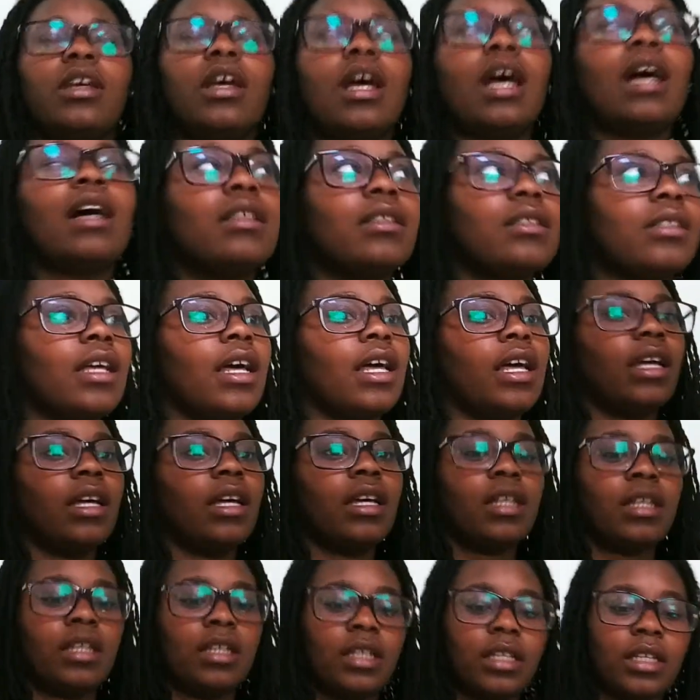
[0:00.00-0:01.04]
I was like,
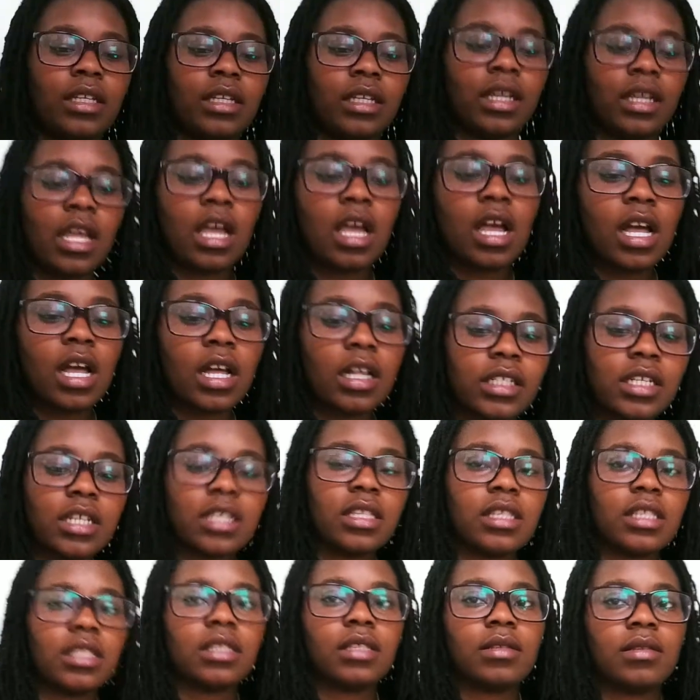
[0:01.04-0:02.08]
honey,
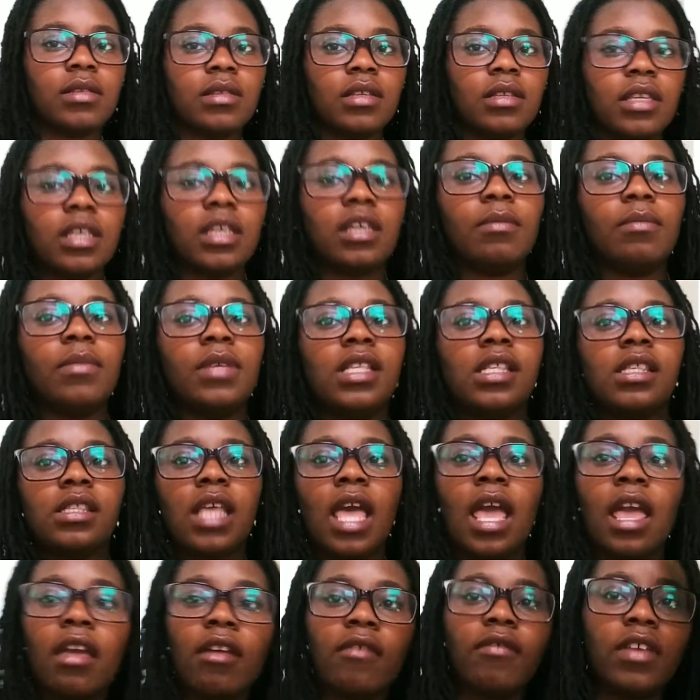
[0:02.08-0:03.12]
just keep me
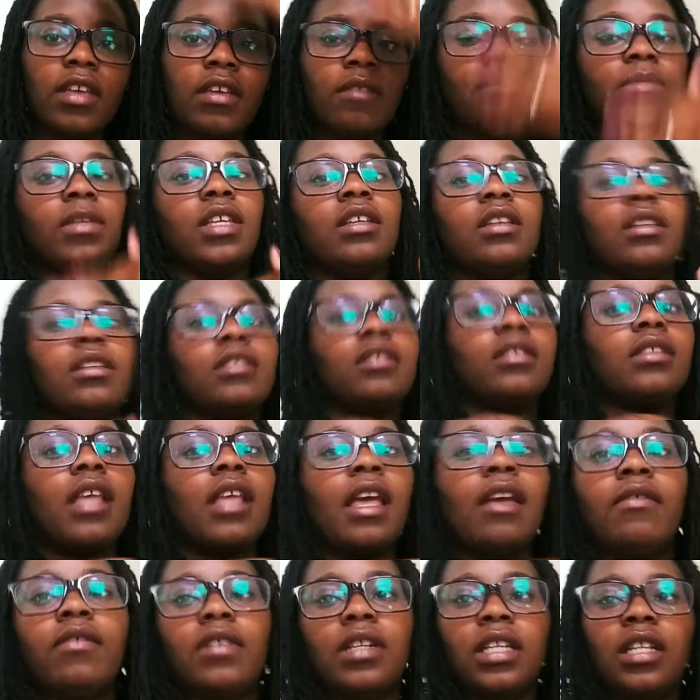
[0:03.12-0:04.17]
safe. Give me
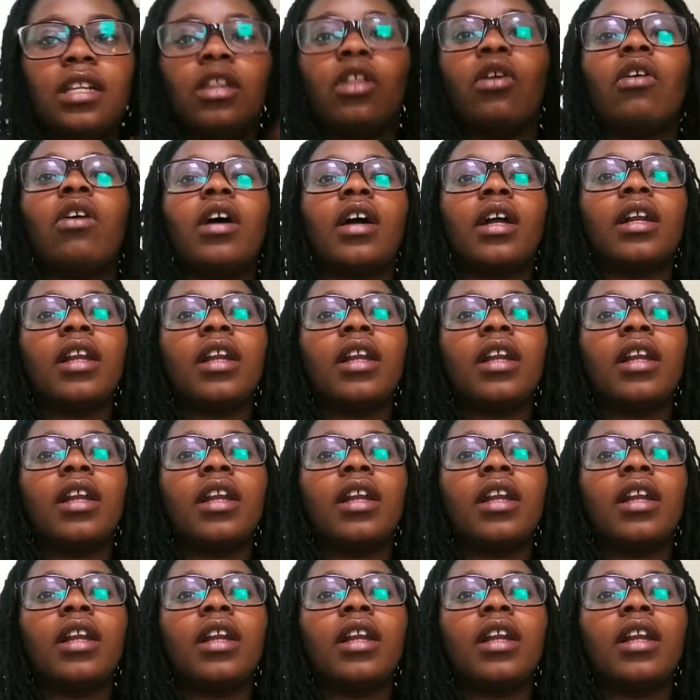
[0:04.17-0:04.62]
safety, Lord.